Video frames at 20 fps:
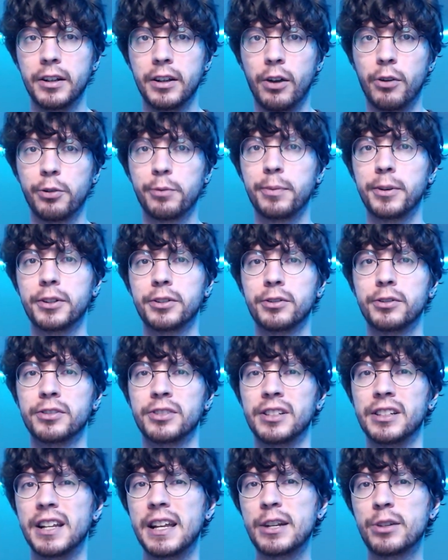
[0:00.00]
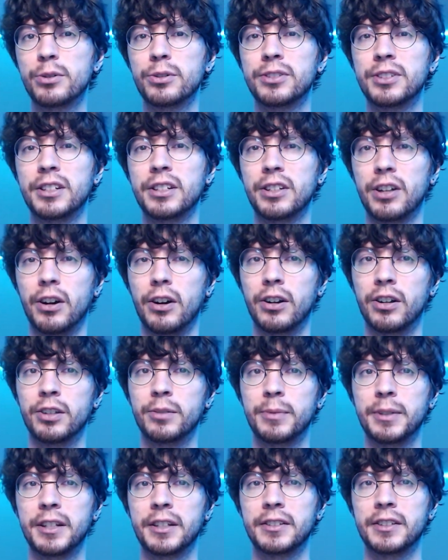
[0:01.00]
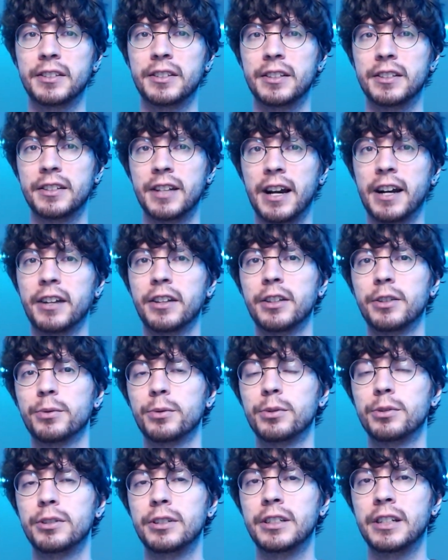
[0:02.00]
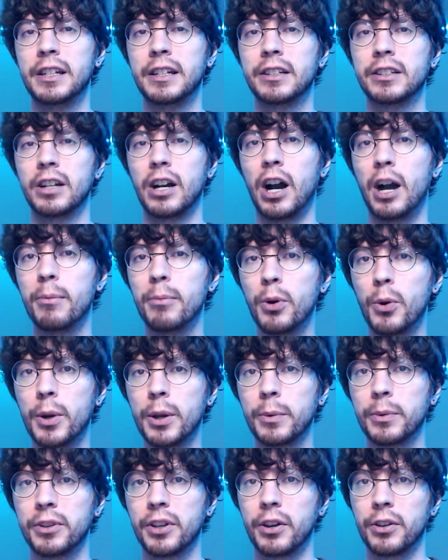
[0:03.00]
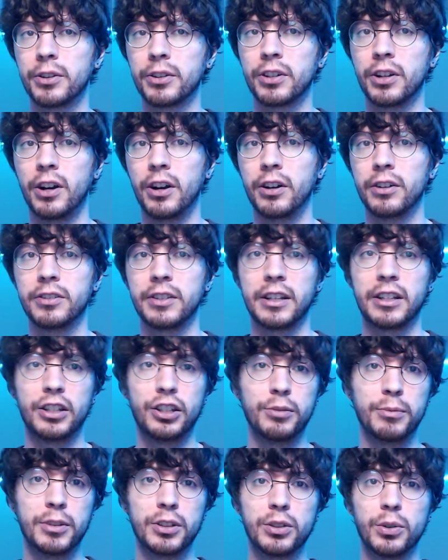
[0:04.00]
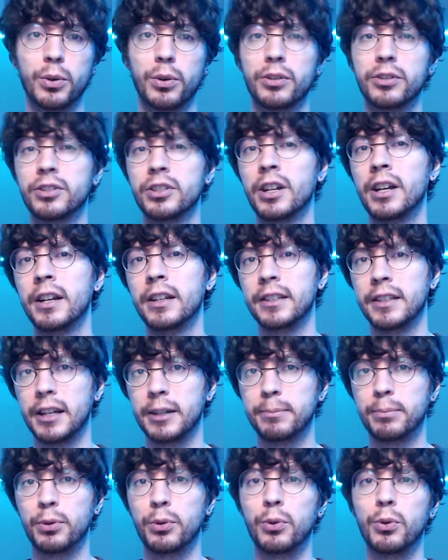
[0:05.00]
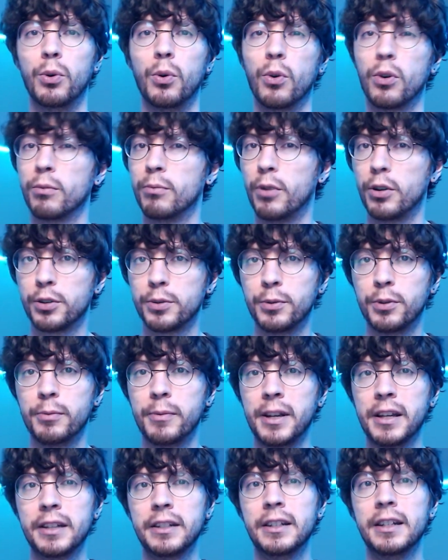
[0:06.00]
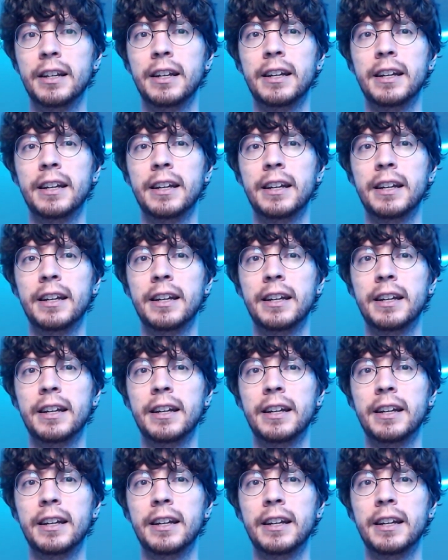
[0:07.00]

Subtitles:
Hulkbuster is an interesting card because it's entirely rooted in comboing with other cards like Human Torch, Deadpool, or Multiple Man.